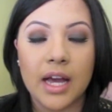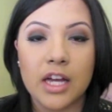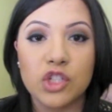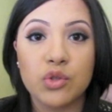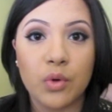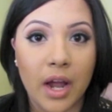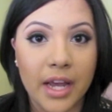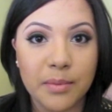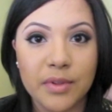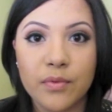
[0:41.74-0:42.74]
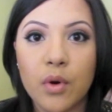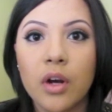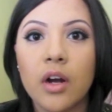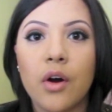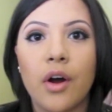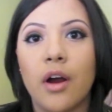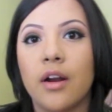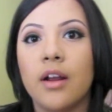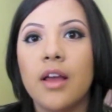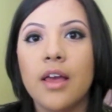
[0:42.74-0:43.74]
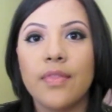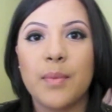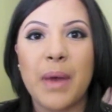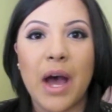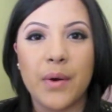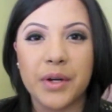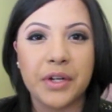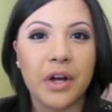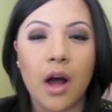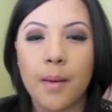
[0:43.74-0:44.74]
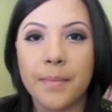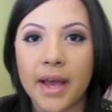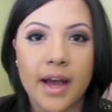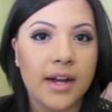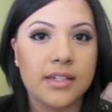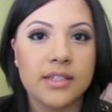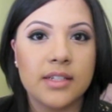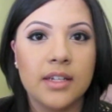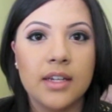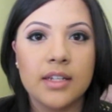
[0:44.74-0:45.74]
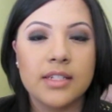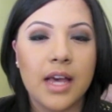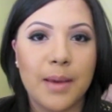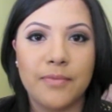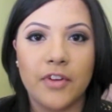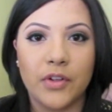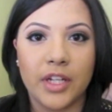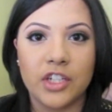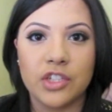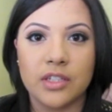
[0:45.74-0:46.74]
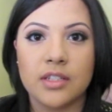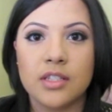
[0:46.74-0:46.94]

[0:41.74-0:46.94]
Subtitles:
tried before are the powder compact type foundations.